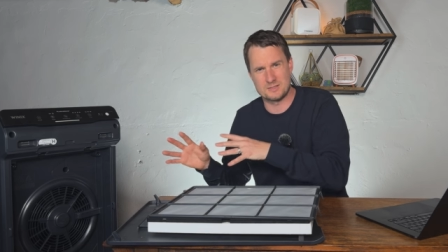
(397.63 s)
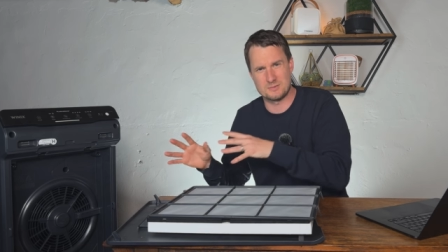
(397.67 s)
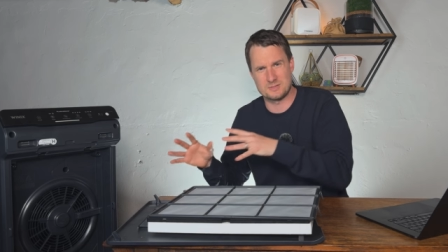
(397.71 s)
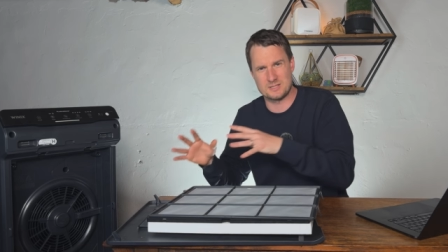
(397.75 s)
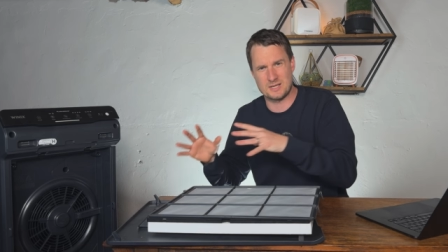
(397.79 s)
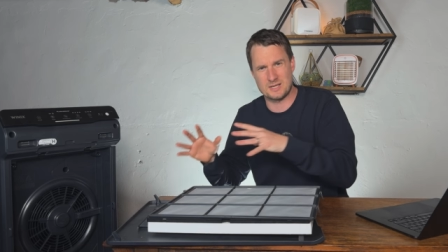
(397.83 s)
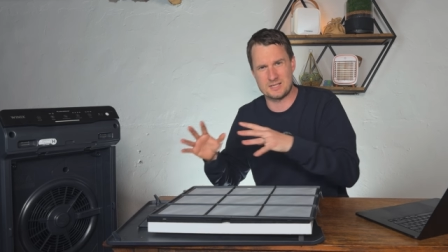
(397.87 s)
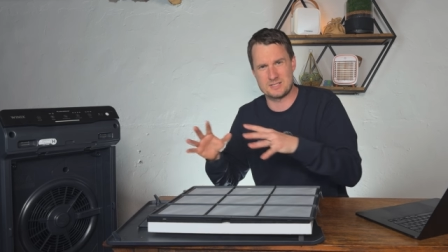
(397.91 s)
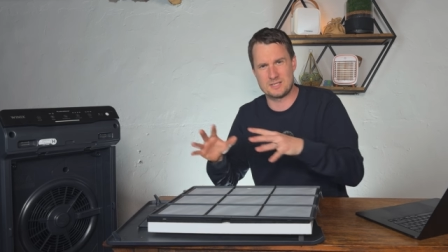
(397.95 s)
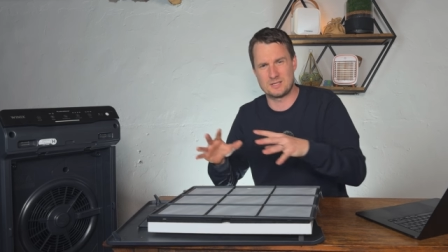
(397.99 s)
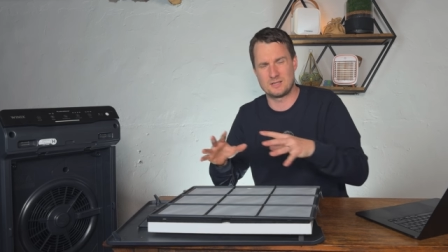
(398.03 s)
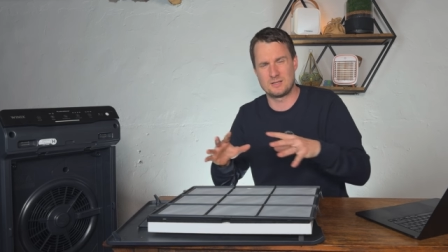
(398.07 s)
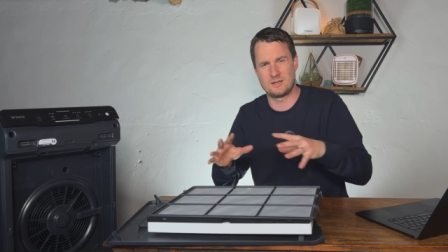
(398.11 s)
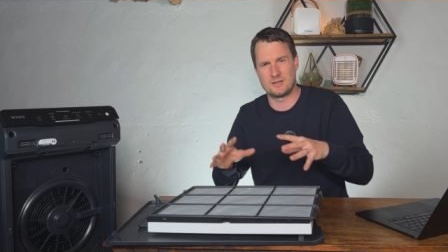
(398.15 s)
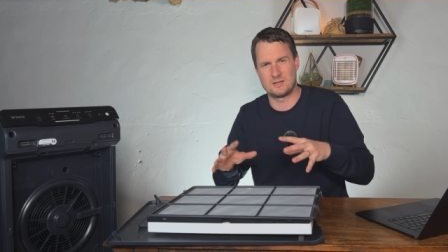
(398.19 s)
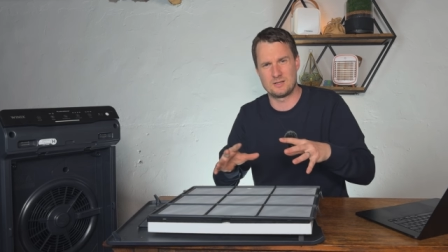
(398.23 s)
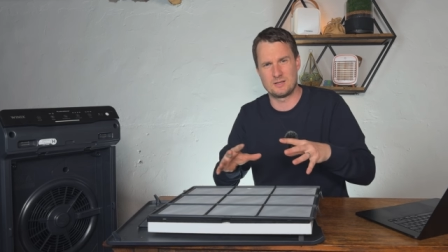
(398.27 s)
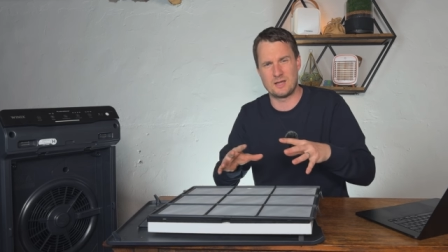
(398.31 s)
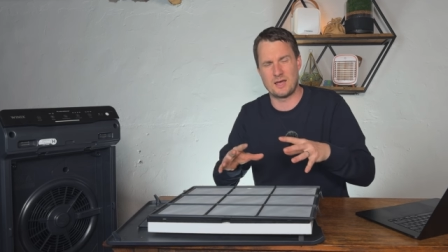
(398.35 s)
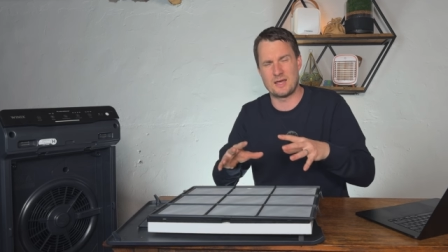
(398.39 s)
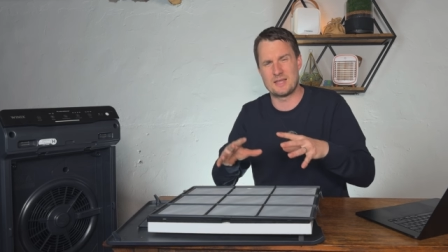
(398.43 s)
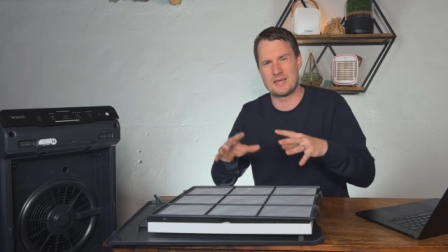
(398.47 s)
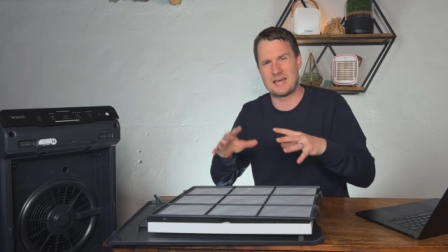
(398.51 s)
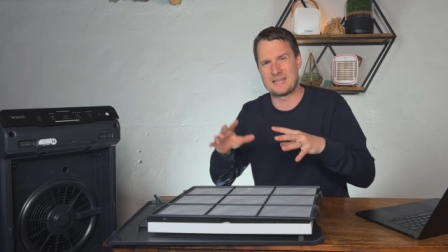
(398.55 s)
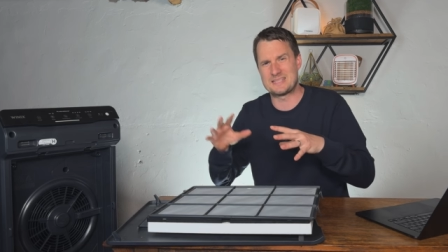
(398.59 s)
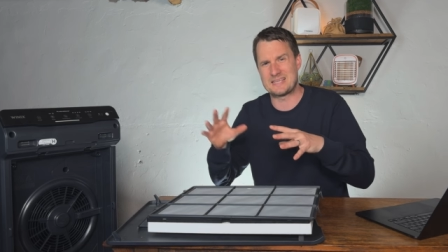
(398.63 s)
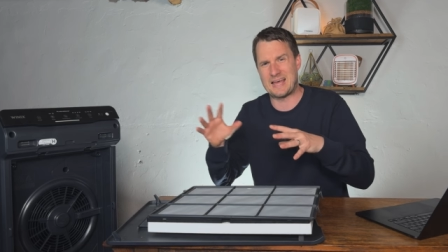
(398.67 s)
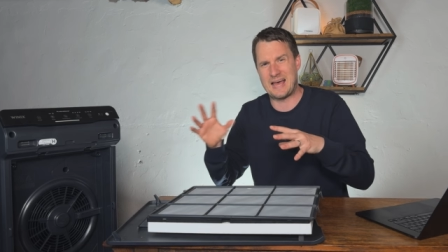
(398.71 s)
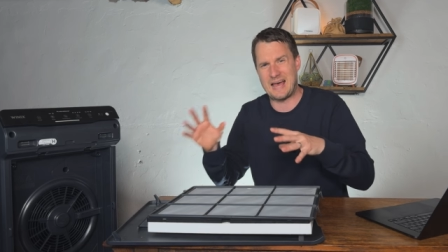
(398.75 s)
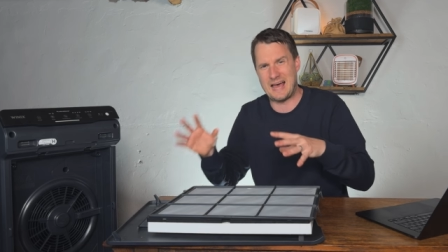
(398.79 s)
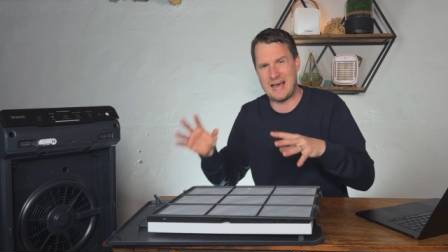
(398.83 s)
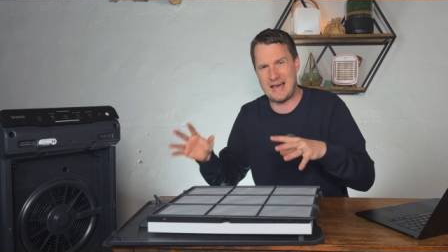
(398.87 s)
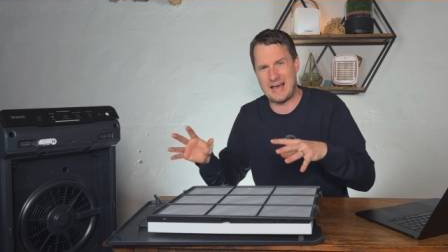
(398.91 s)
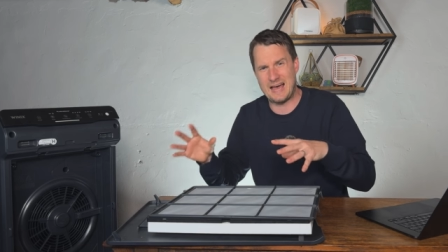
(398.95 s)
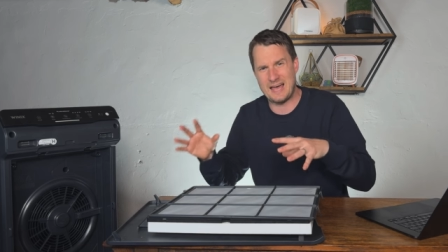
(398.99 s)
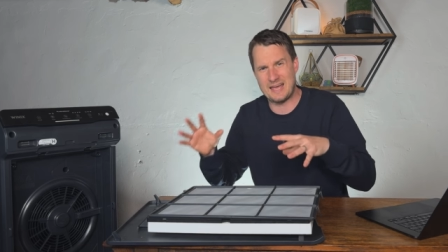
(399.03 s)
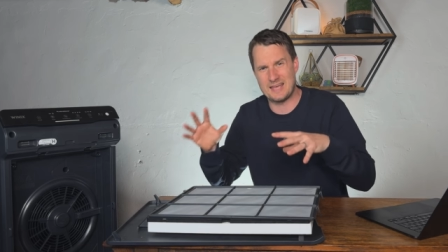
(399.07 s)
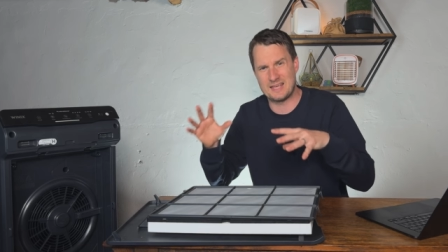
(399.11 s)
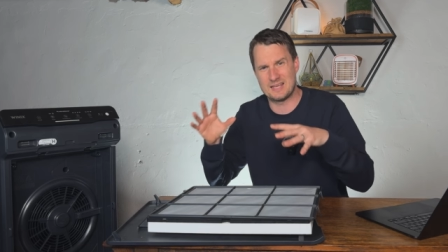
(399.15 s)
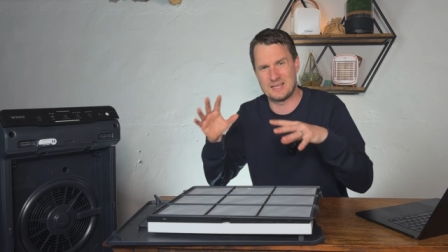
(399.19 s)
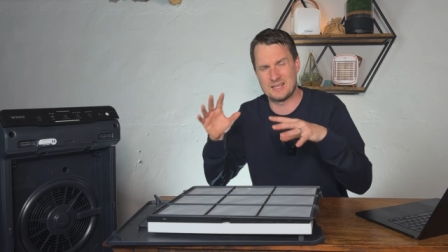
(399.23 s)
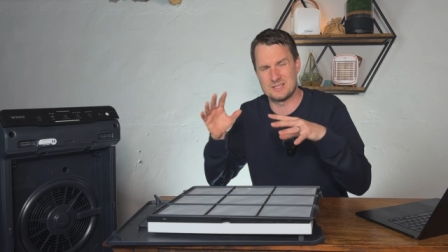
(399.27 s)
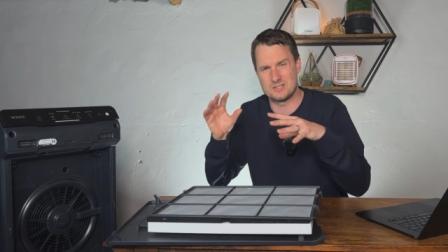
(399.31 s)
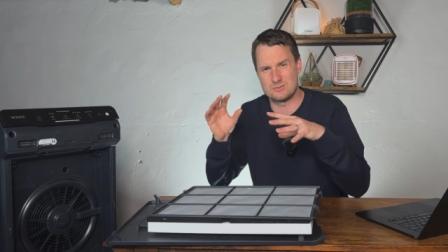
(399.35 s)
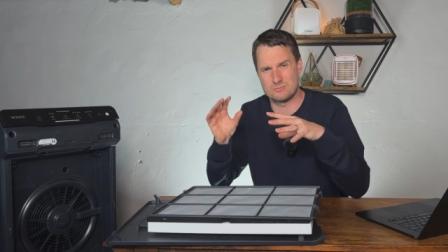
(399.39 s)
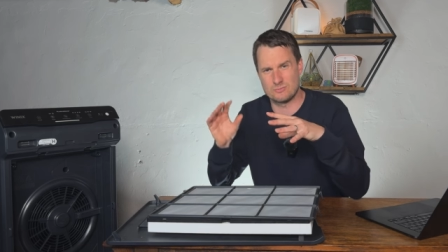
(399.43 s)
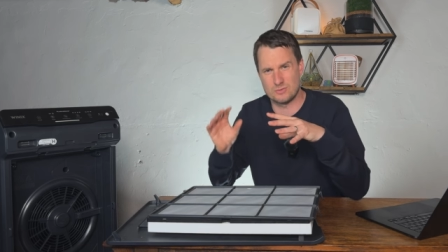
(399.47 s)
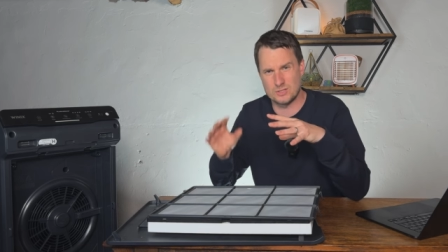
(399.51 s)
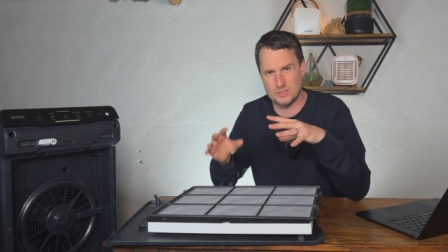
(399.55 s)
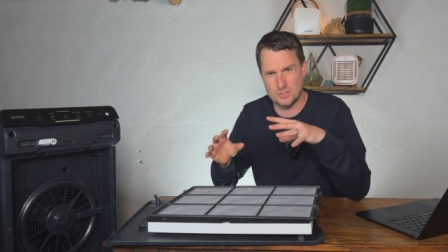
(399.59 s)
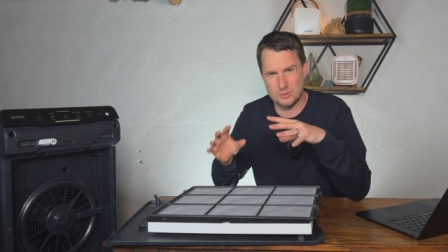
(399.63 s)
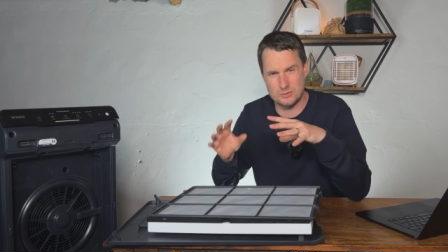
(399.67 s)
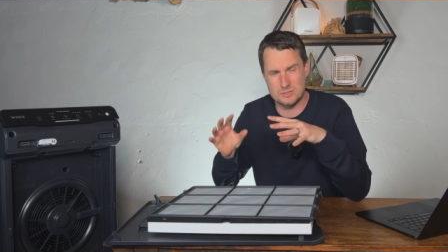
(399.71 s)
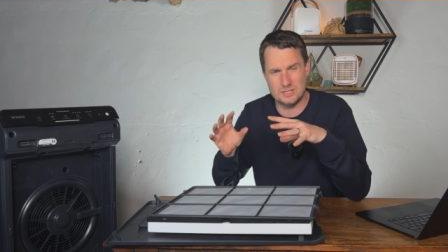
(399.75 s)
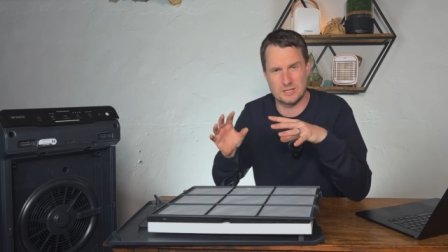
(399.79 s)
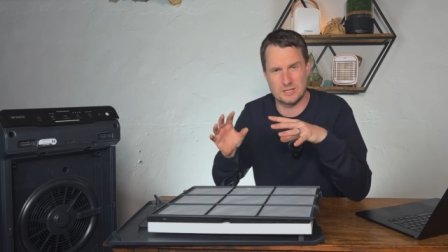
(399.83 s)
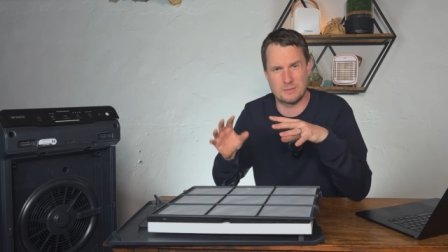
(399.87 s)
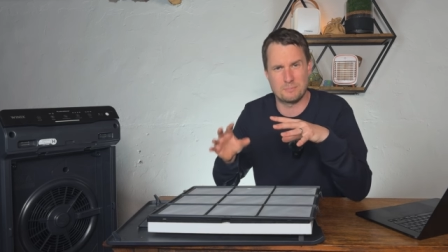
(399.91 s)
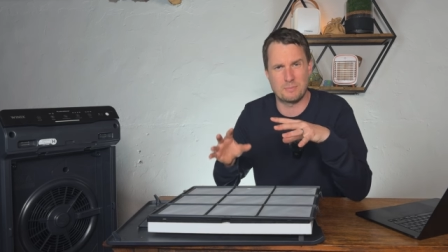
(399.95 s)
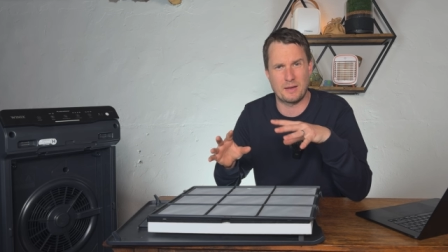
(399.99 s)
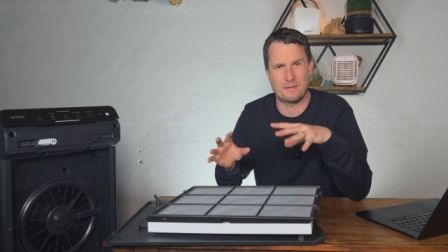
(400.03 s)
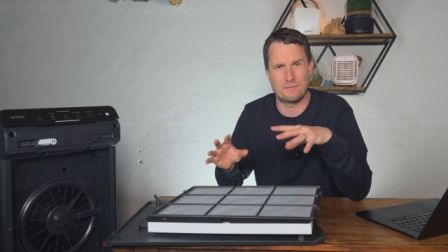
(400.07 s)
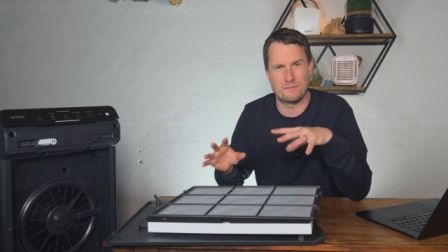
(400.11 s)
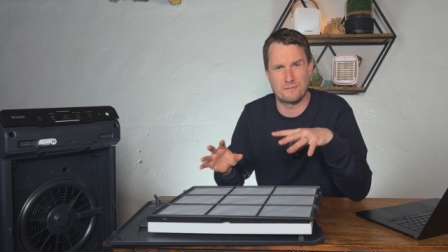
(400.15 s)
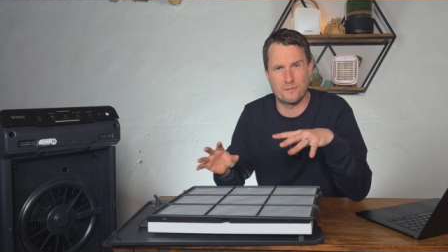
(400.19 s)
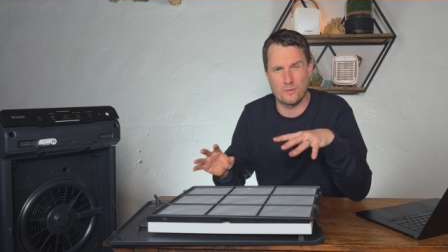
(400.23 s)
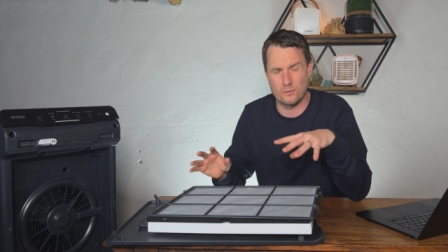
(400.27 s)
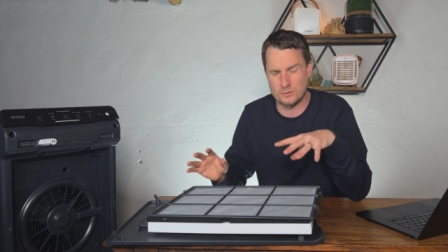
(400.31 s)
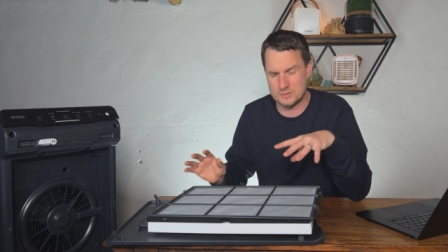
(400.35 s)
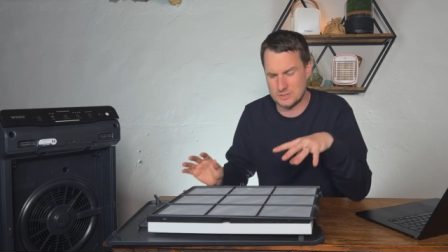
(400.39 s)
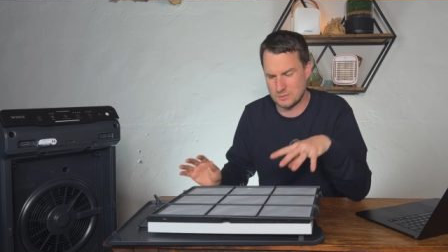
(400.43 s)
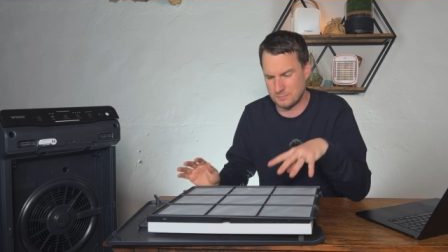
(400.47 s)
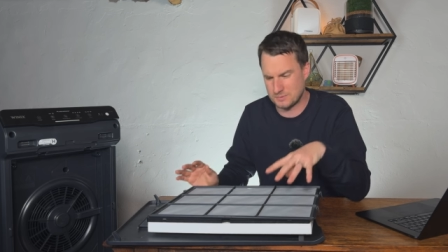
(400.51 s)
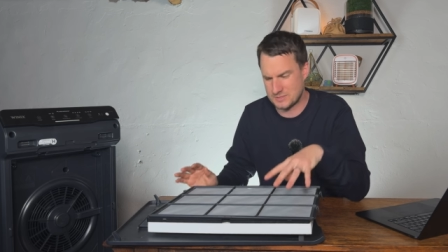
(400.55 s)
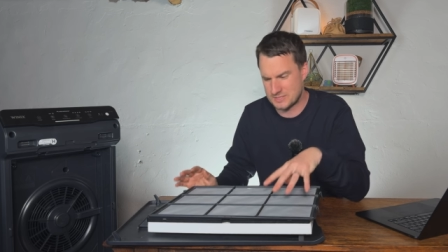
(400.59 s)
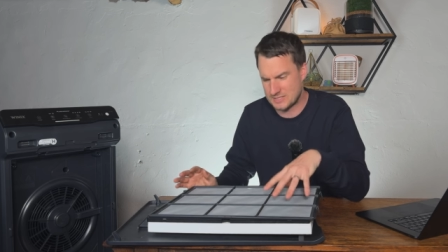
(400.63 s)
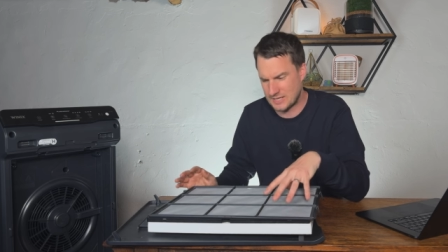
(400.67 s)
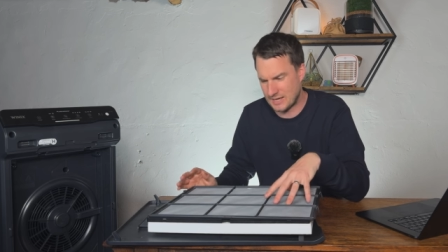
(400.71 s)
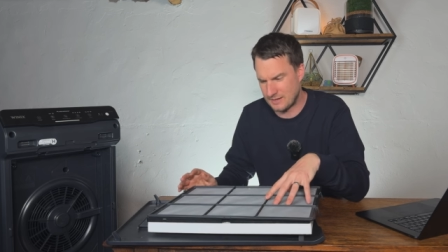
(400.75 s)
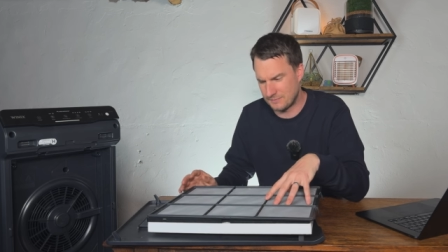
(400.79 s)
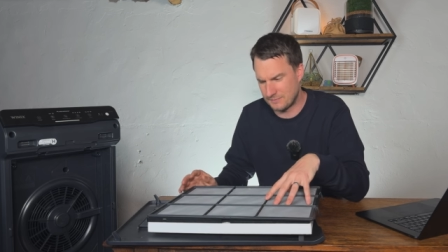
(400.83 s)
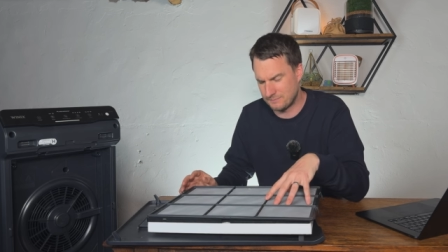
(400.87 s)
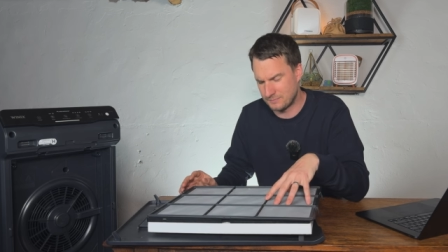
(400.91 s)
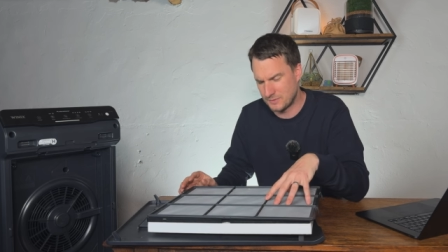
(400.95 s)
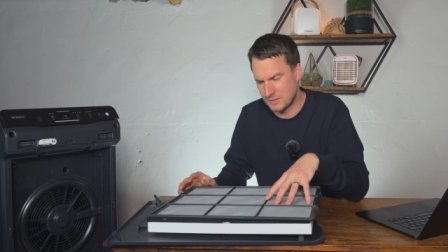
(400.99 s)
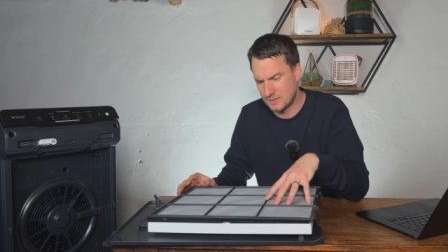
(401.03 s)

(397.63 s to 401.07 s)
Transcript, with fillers: It was actually uh, as high as reducing it by 40%.